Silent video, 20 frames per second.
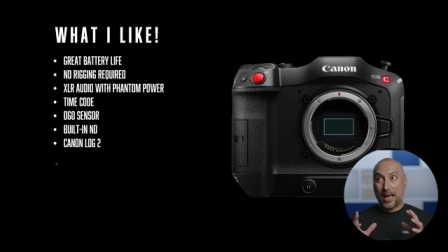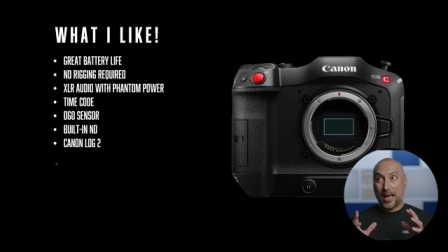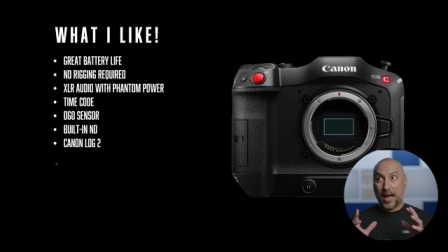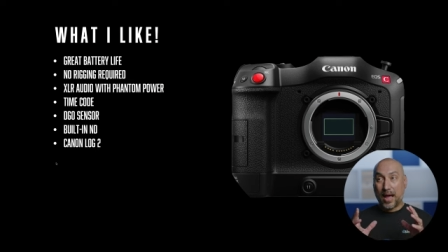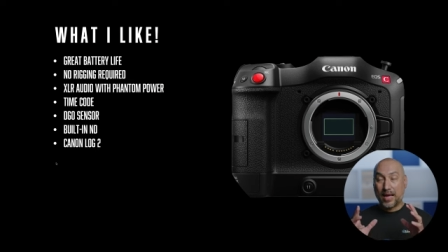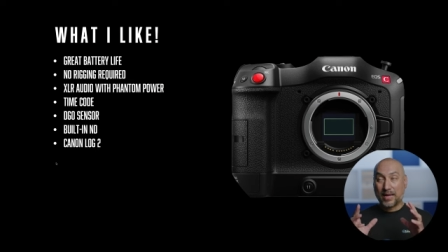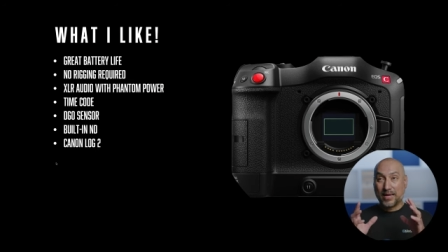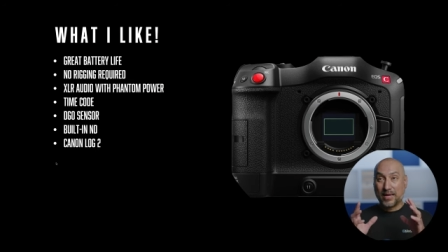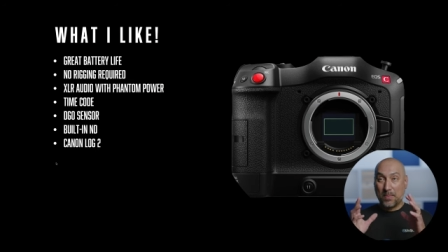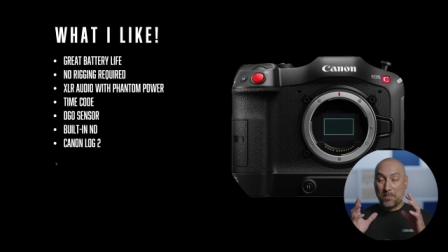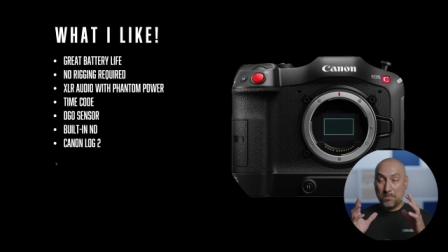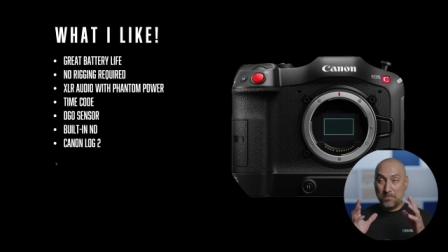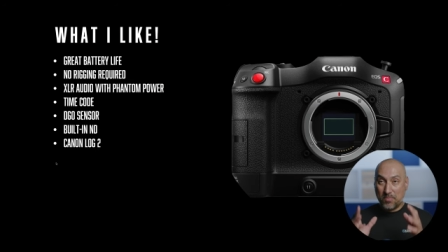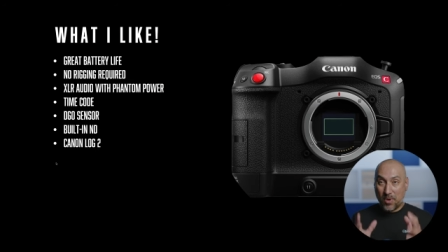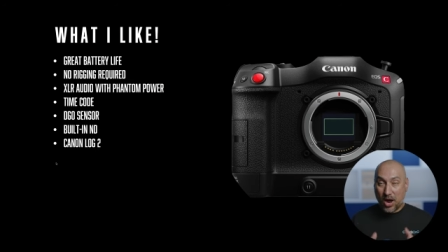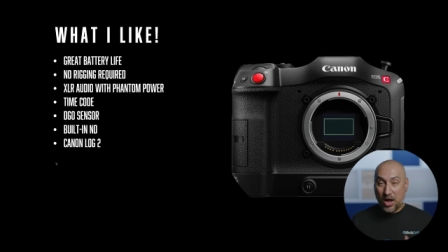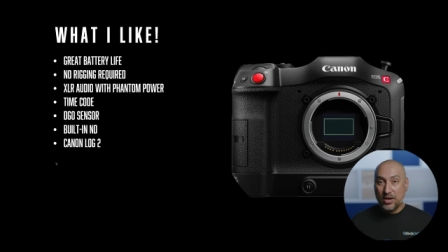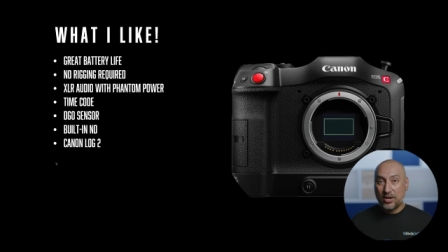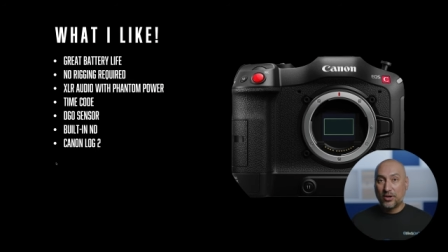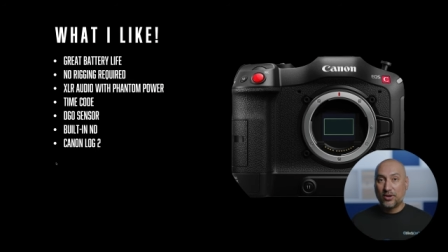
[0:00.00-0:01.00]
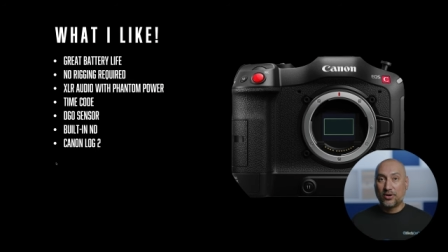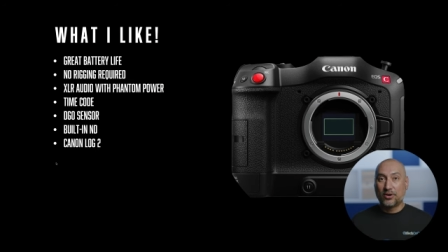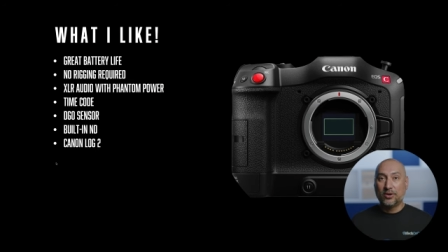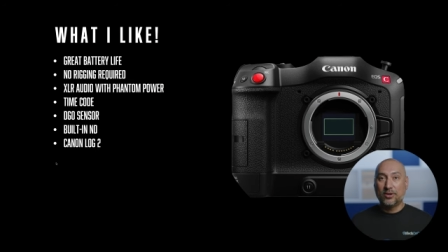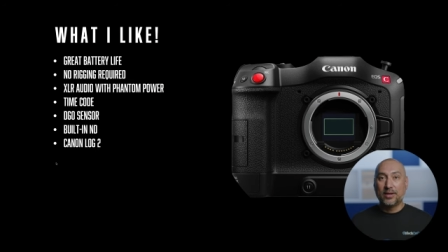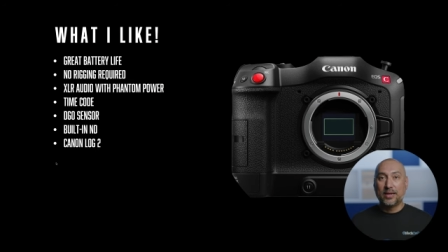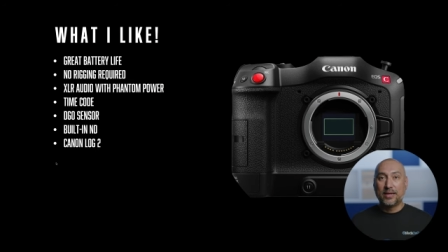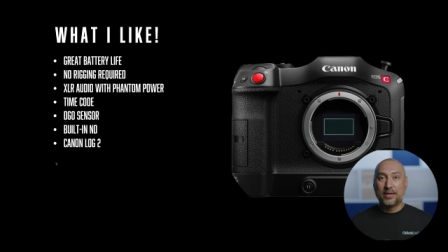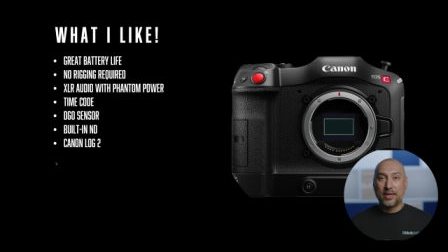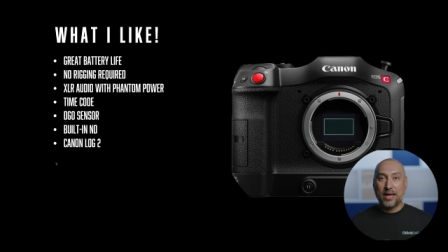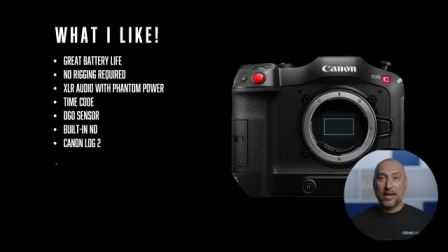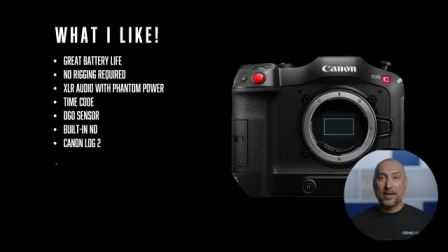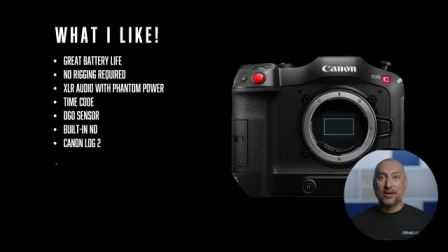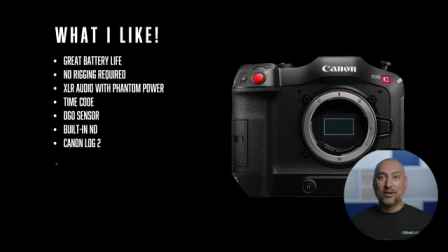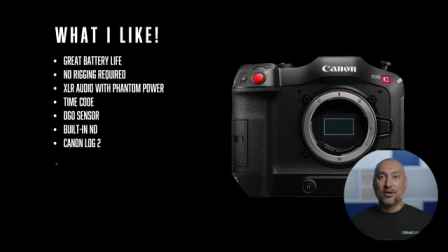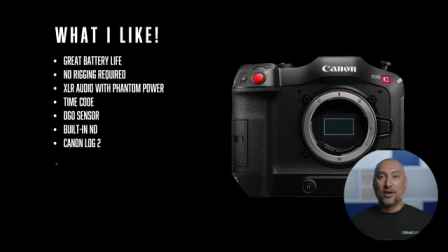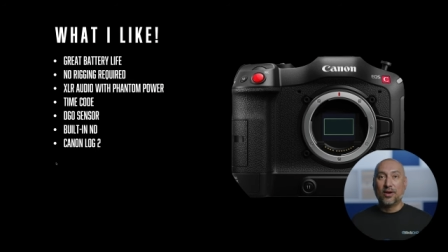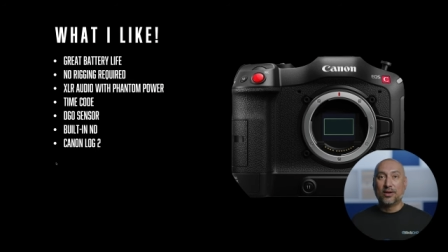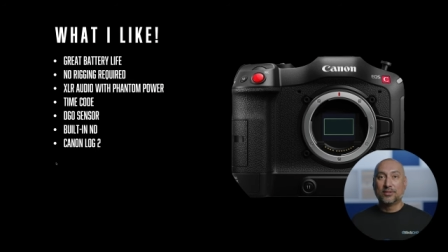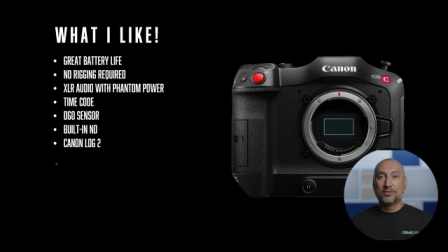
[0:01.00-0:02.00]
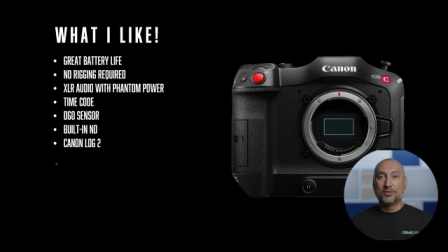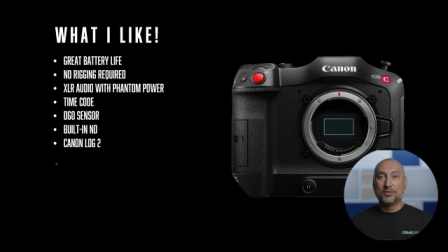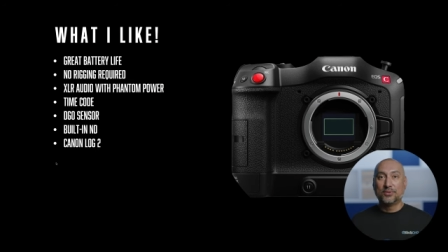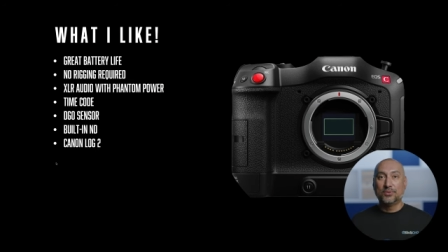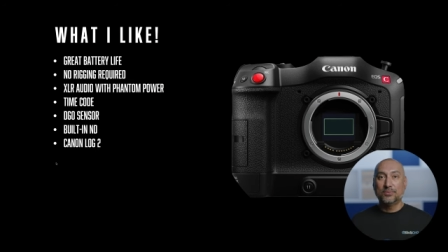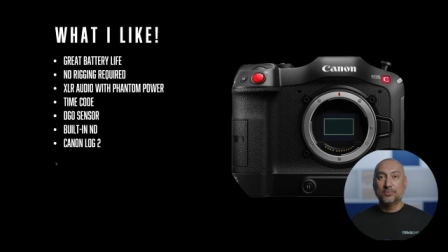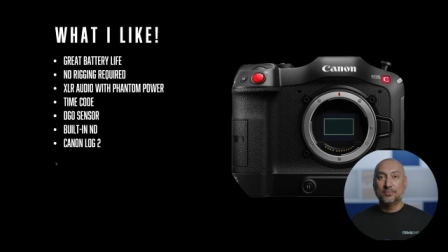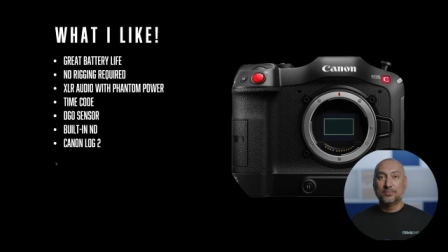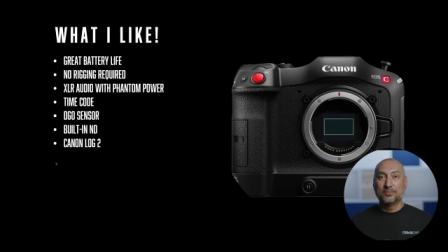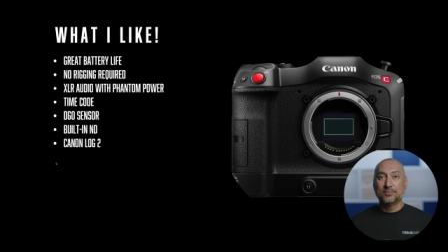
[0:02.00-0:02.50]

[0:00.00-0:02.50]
I can monitor in Canon Log 2.